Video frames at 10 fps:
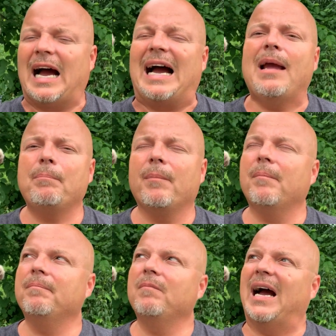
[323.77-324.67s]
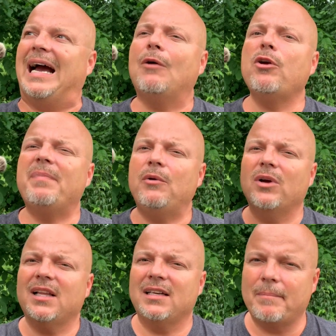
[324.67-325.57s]
I would be
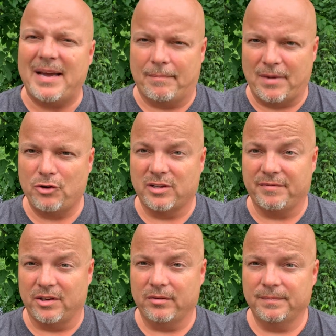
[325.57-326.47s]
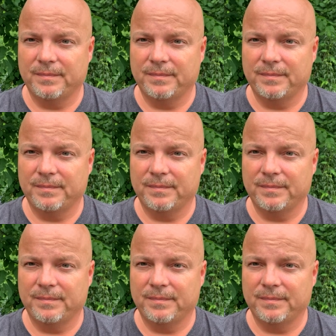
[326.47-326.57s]
willing to bet most of you